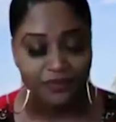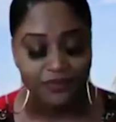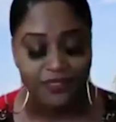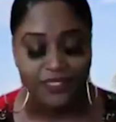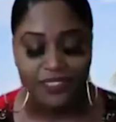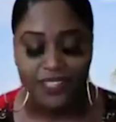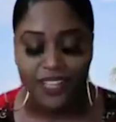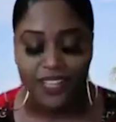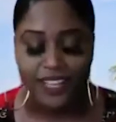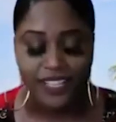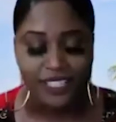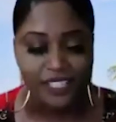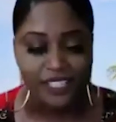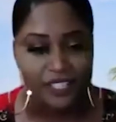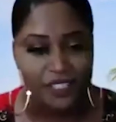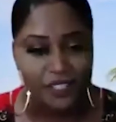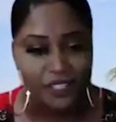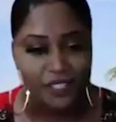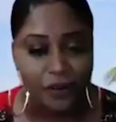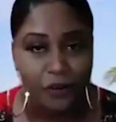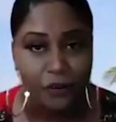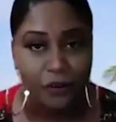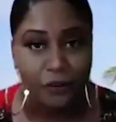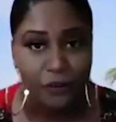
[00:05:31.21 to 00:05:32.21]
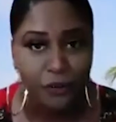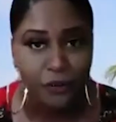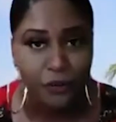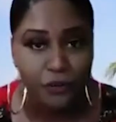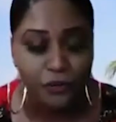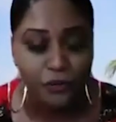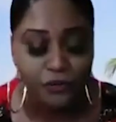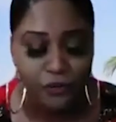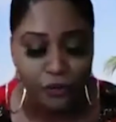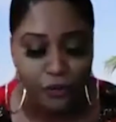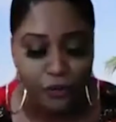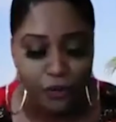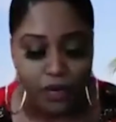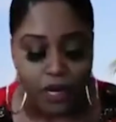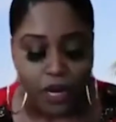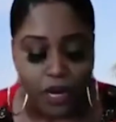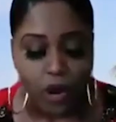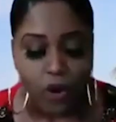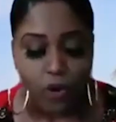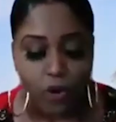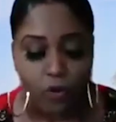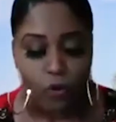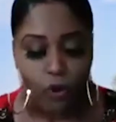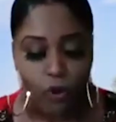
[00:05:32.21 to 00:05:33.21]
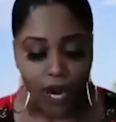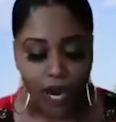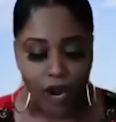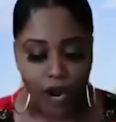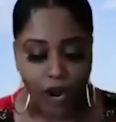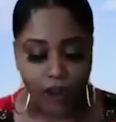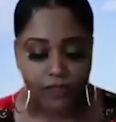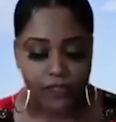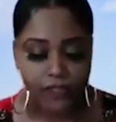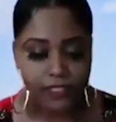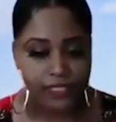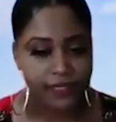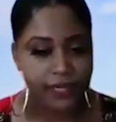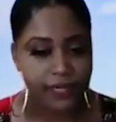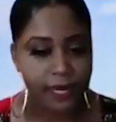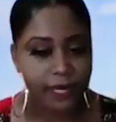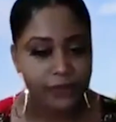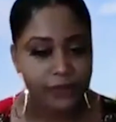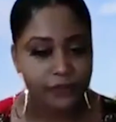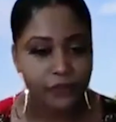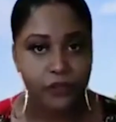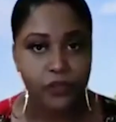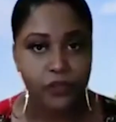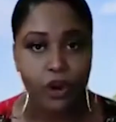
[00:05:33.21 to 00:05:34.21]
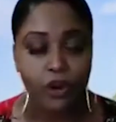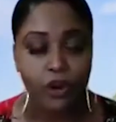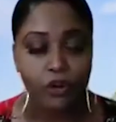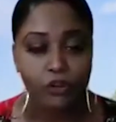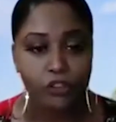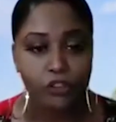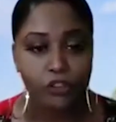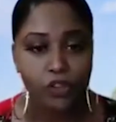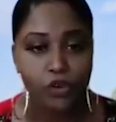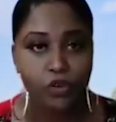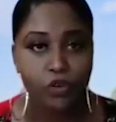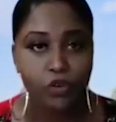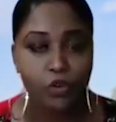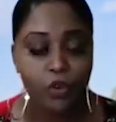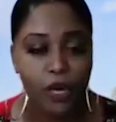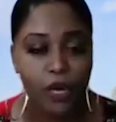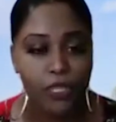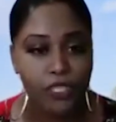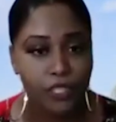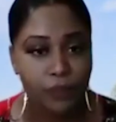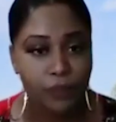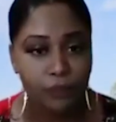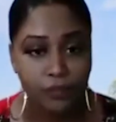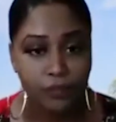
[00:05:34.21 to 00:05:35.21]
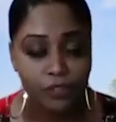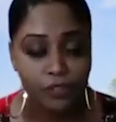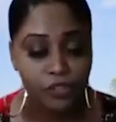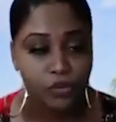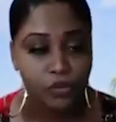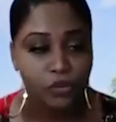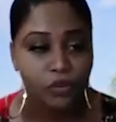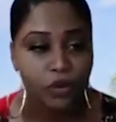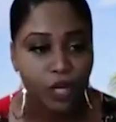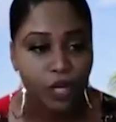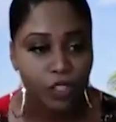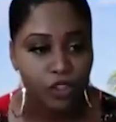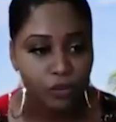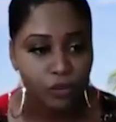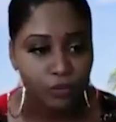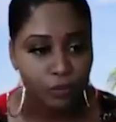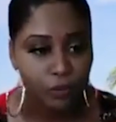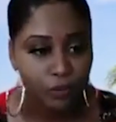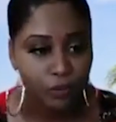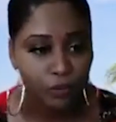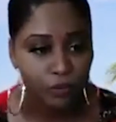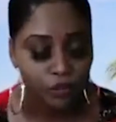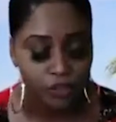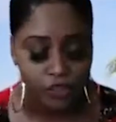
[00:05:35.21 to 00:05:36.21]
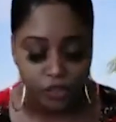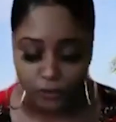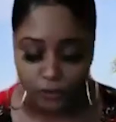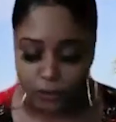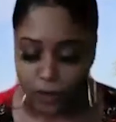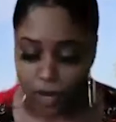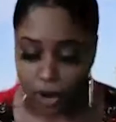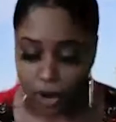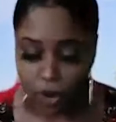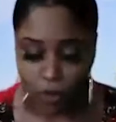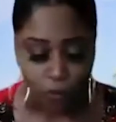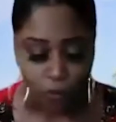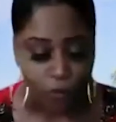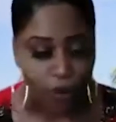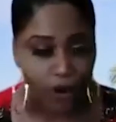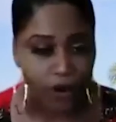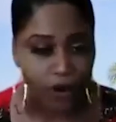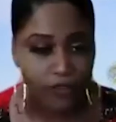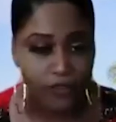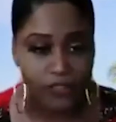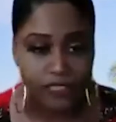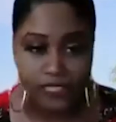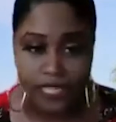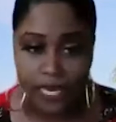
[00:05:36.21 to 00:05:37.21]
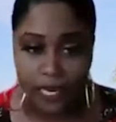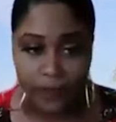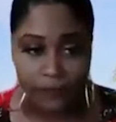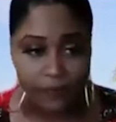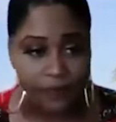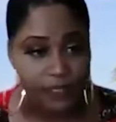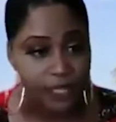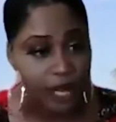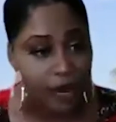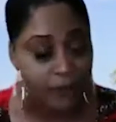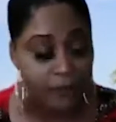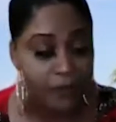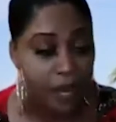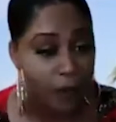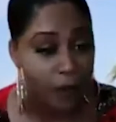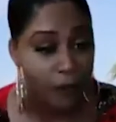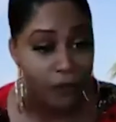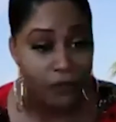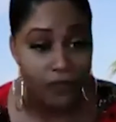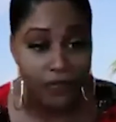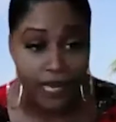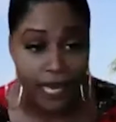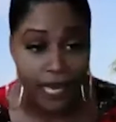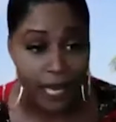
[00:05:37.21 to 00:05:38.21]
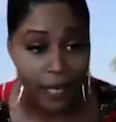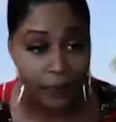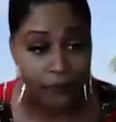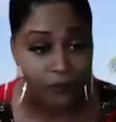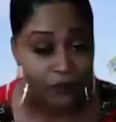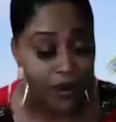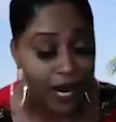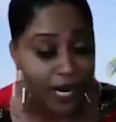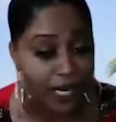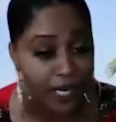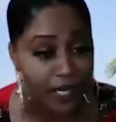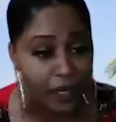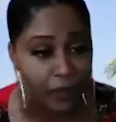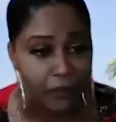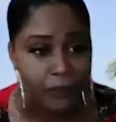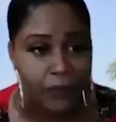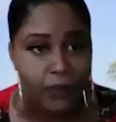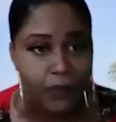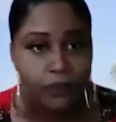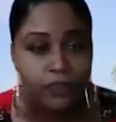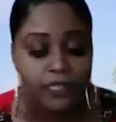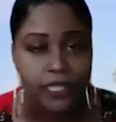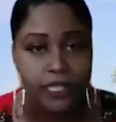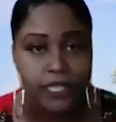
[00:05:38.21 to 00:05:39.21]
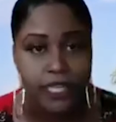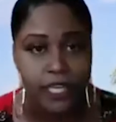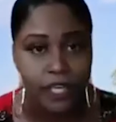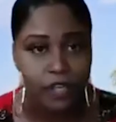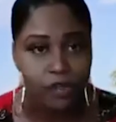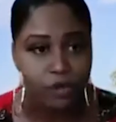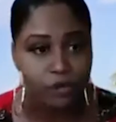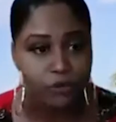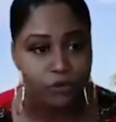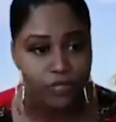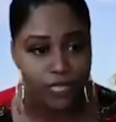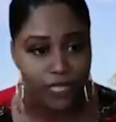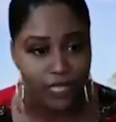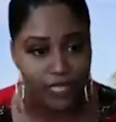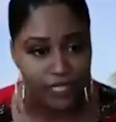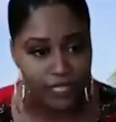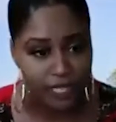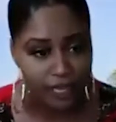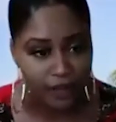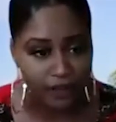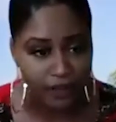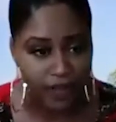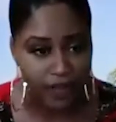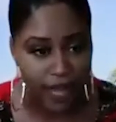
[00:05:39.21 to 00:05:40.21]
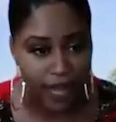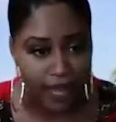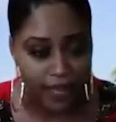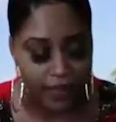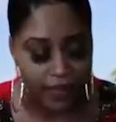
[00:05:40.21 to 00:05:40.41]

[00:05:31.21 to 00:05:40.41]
That's so beautiful. What are the steps for those who want to pursue entrepreneurship? What are the steps? Coming up with a name, finding a building. Can you detail that?